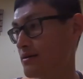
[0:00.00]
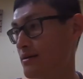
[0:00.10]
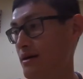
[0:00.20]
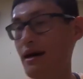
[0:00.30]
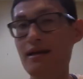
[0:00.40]

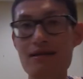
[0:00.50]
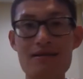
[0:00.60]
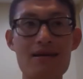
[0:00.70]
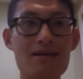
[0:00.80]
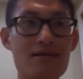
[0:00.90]
It
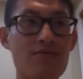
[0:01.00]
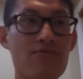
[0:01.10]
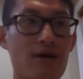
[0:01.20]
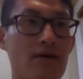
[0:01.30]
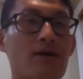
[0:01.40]
is a
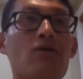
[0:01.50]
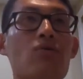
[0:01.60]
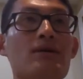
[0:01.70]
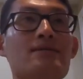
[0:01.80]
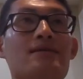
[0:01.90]
very
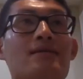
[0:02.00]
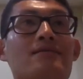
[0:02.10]
coincidence